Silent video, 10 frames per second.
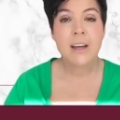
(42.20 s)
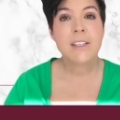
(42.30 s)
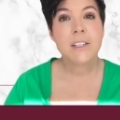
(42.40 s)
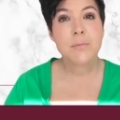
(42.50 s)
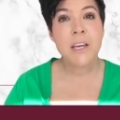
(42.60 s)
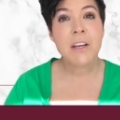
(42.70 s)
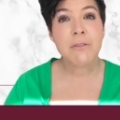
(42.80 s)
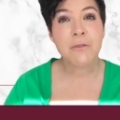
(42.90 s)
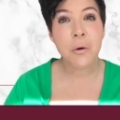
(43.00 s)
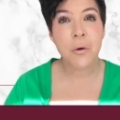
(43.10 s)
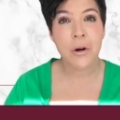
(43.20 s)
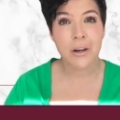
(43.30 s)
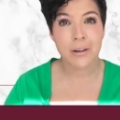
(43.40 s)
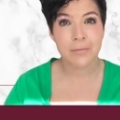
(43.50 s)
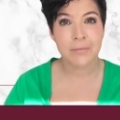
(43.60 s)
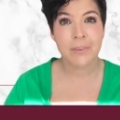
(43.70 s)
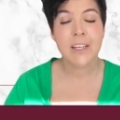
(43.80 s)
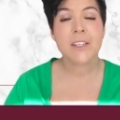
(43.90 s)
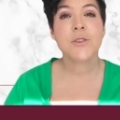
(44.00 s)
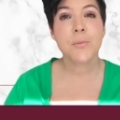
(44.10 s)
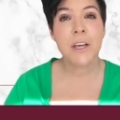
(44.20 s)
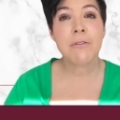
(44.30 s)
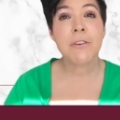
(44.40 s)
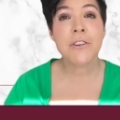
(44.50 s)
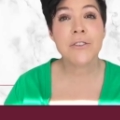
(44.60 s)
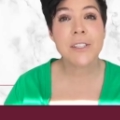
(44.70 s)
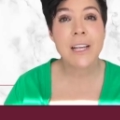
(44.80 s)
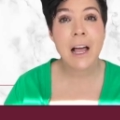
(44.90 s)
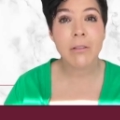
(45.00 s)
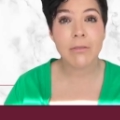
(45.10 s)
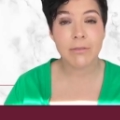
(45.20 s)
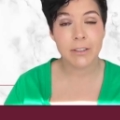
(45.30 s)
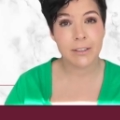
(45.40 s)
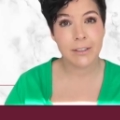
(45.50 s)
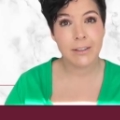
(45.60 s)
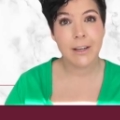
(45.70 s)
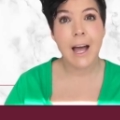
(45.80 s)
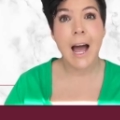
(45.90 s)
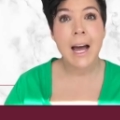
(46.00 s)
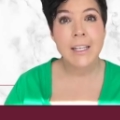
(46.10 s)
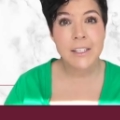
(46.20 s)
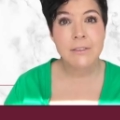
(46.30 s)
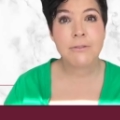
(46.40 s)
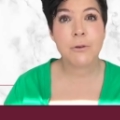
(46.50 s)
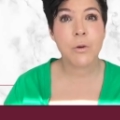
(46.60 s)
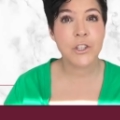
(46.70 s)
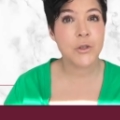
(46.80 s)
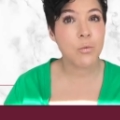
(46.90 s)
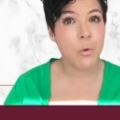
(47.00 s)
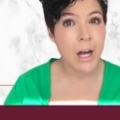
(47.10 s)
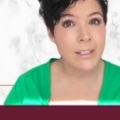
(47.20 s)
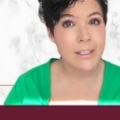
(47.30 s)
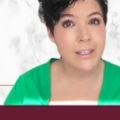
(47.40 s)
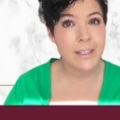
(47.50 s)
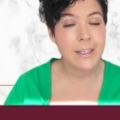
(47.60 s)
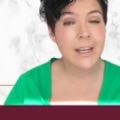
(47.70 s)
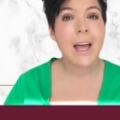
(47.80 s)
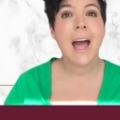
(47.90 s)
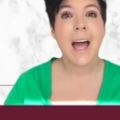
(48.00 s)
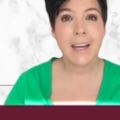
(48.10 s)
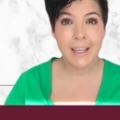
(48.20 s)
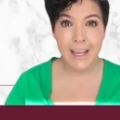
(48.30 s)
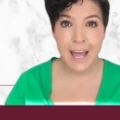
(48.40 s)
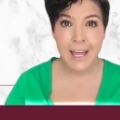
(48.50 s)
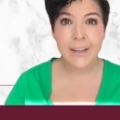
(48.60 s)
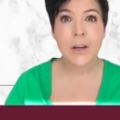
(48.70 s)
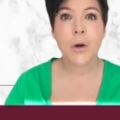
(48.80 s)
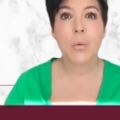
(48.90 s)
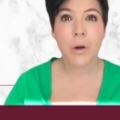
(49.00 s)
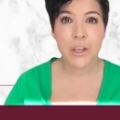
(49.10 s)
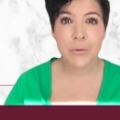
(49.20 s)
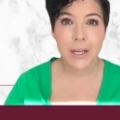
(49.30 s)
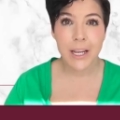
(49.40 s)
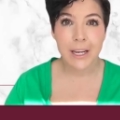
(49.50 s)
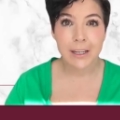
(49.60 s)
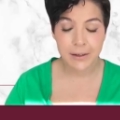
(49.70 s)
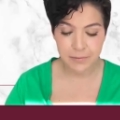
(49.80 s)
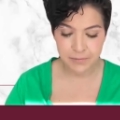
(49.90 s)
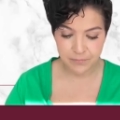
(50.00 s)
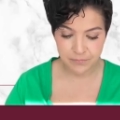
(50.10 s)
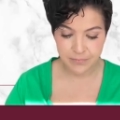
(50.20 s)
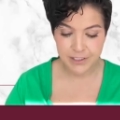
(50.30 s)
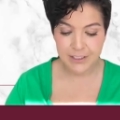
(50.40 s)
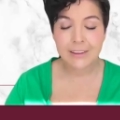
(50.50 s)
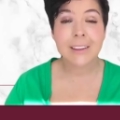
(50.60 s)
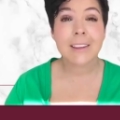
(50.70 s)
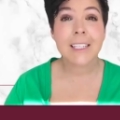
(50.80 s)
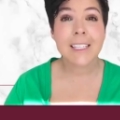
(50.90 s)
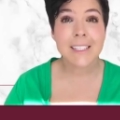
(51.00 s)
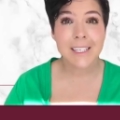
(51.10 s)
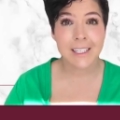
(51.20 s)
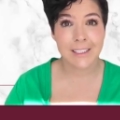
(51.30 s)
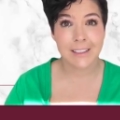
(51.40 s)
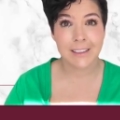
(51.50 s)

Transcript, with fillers: Speak for. Speak for yourself. Ask for what you want and get what you need. Listen.